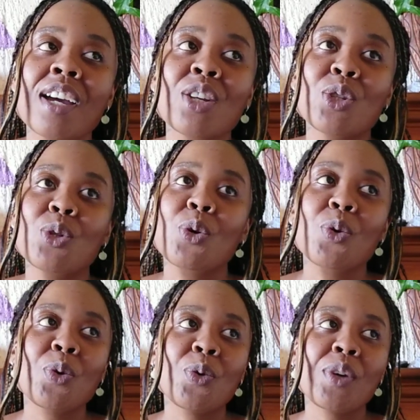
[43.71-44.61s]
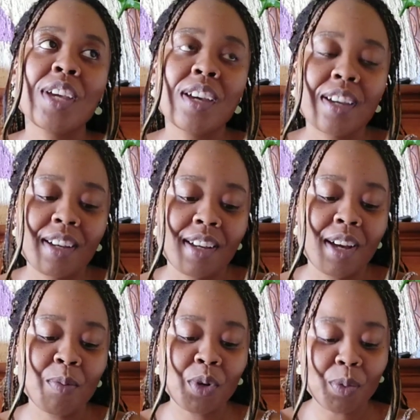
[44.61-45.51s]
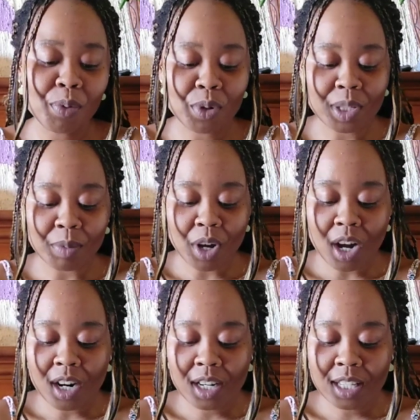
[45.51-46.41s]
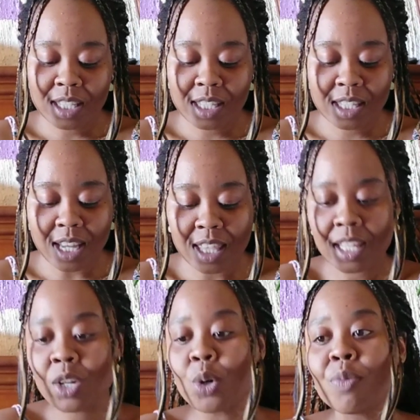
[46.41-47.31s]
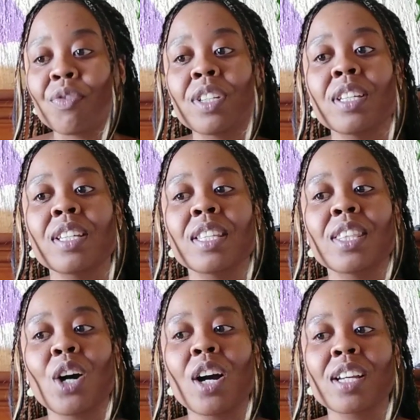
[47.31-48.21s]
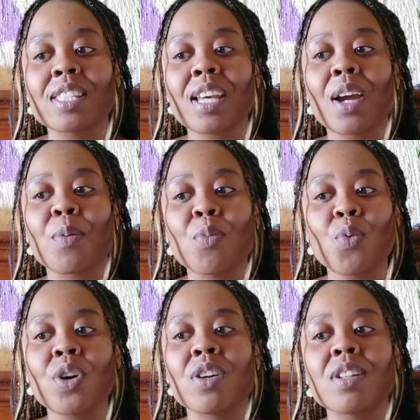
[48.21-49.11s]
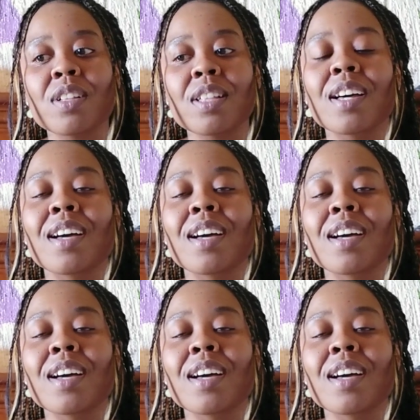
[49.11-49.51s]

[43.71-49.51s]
So yeah, I'm gonna pull some cards and then hopefully the archetype will